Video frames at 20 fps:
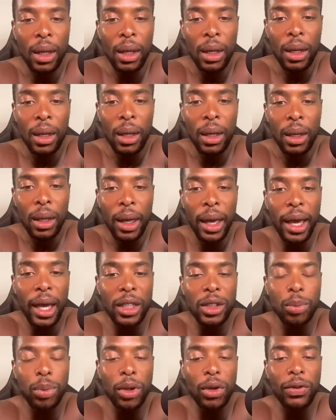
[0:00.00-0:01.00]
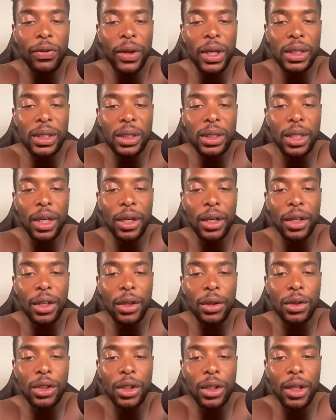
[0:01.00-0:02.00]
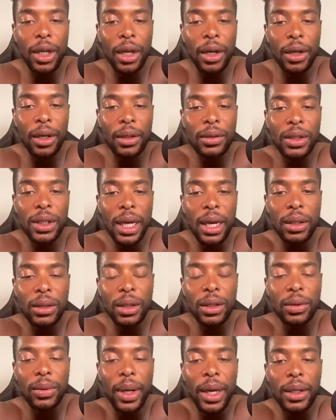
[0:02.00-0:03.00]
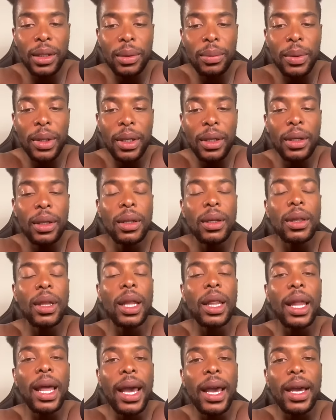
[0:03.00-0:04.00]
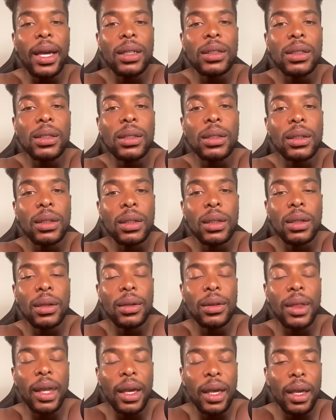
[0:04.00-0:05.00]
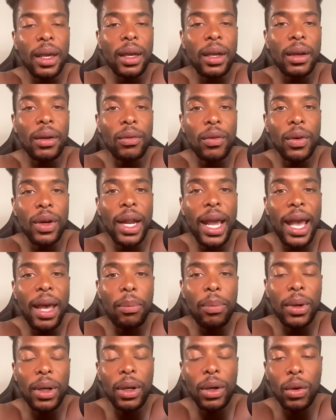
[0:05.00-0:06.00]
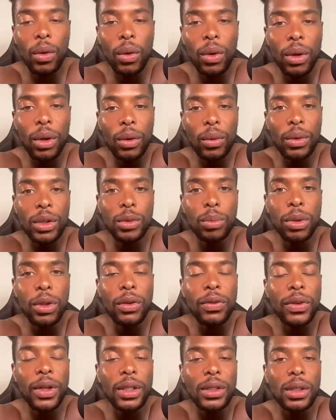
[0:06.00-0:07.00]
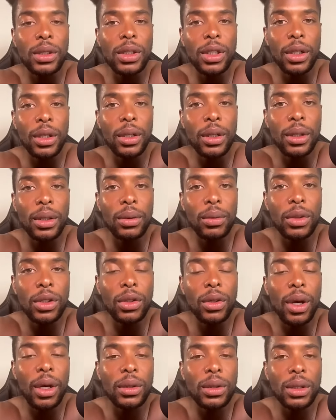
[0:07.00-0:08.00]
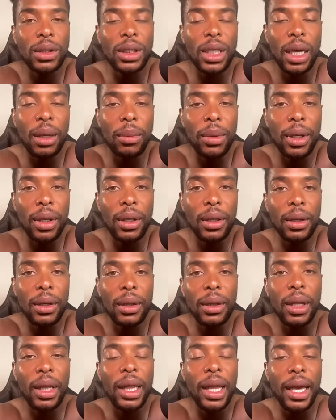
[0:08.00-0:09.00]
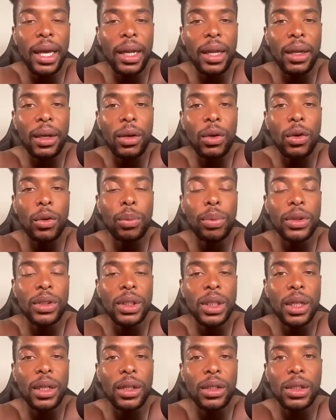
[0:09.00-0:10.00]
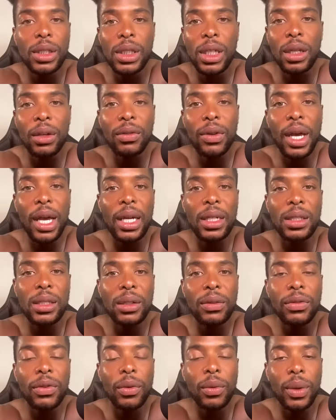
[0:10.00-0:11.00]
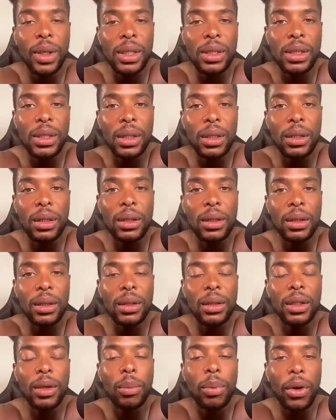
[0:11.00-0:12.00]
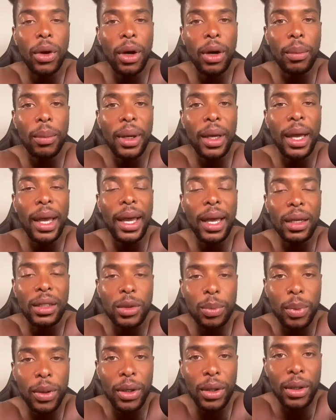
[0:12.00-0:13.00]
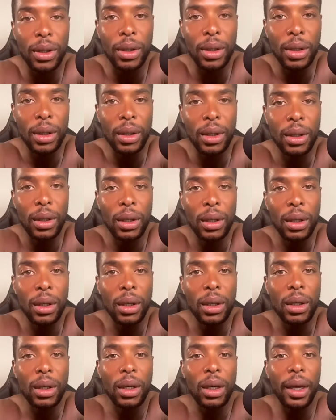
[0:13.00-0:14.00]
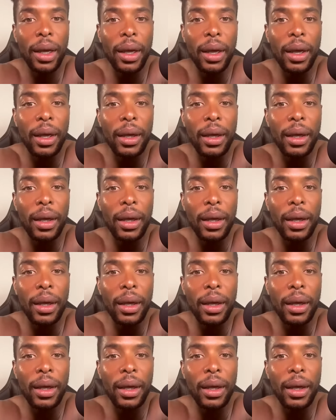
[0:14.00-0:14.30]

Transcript: Has Blueface attorney used your narrative? Sounds correct to me. The last thing what happened in court was Blueface attorney was cross-examining the lady who presented herself as a forensic department expert, and